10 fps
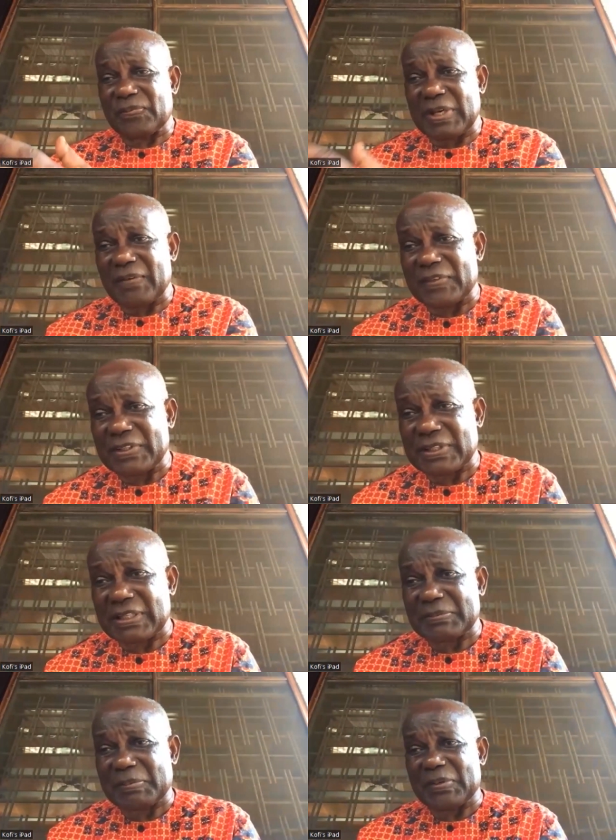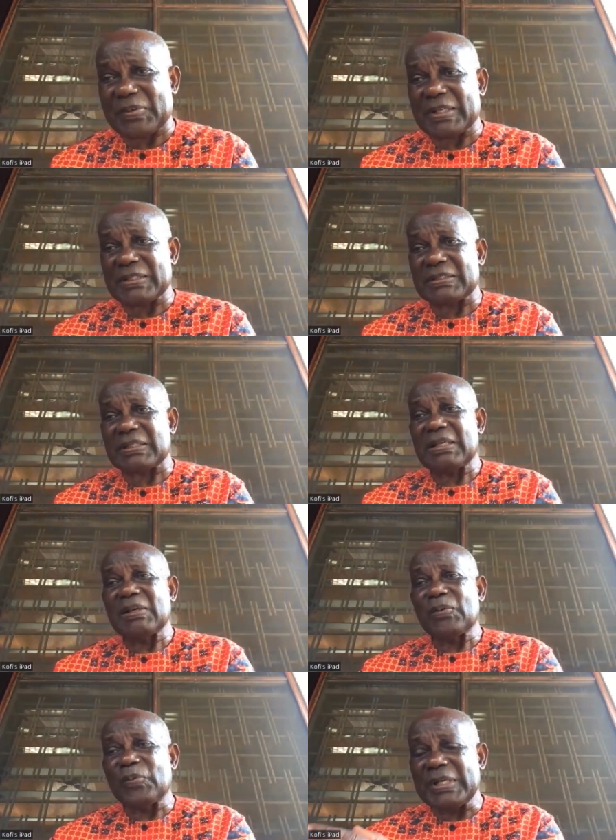we have this experience,
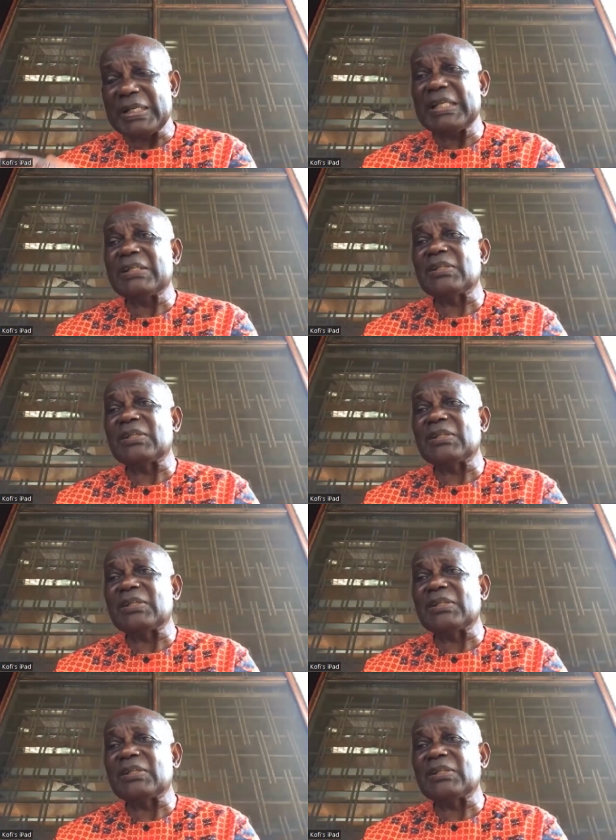we need